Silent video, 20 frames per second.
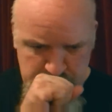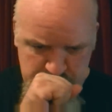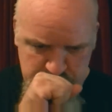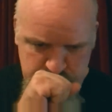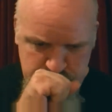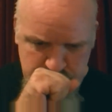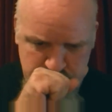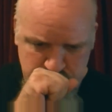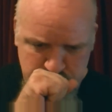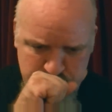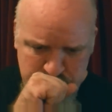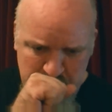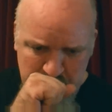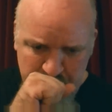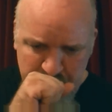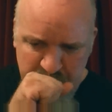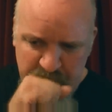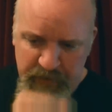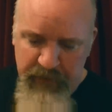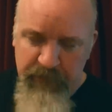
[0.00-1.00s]

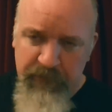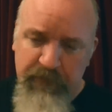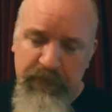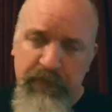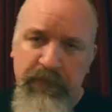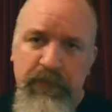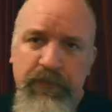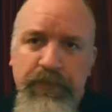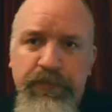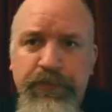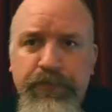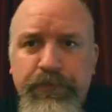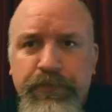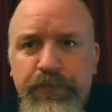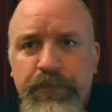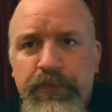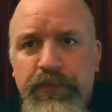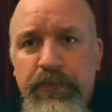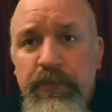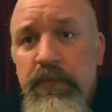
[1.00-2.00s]
Pardon me.
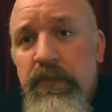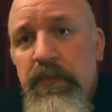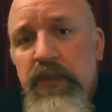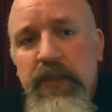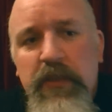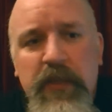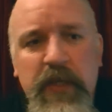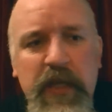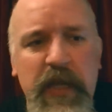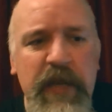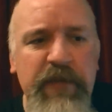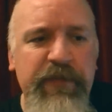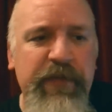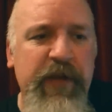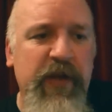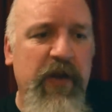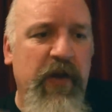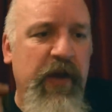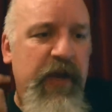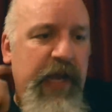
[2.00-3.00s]

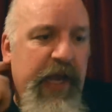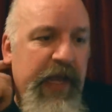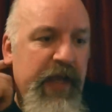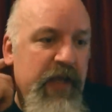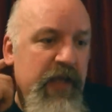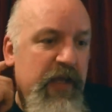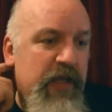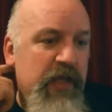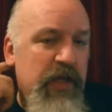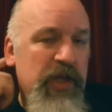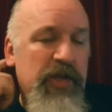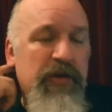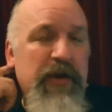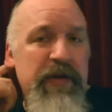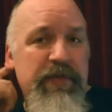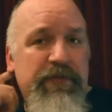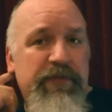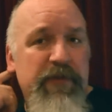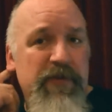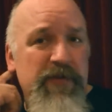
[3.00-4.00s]
Anything like that,
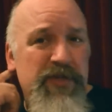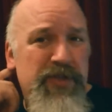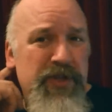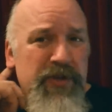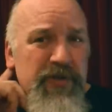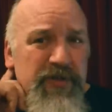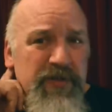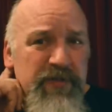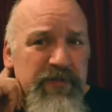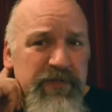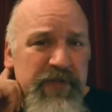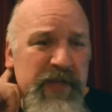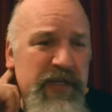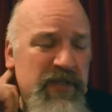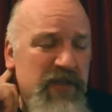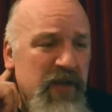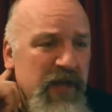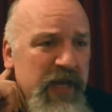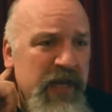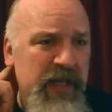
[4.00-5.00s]
grapefruit juice and
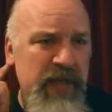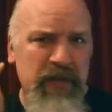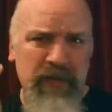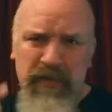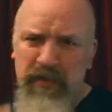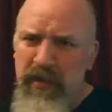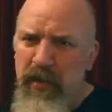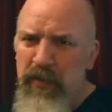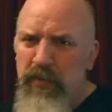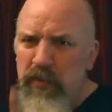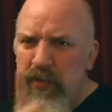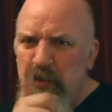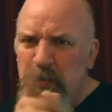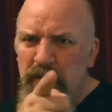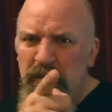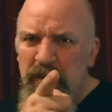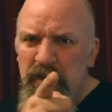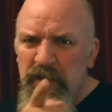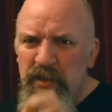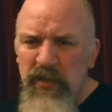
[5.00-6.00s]
things like that, you'd go.
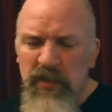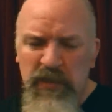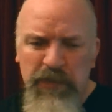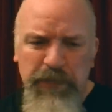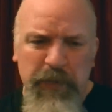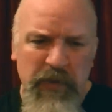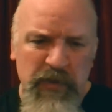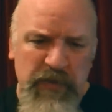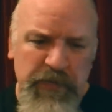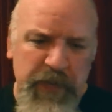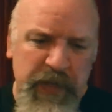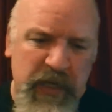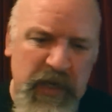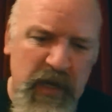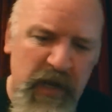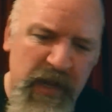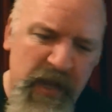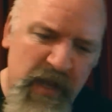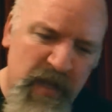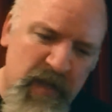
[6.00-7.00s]
It's not supposed to be
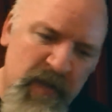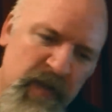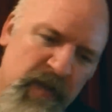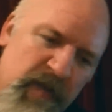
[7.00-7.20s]
clear.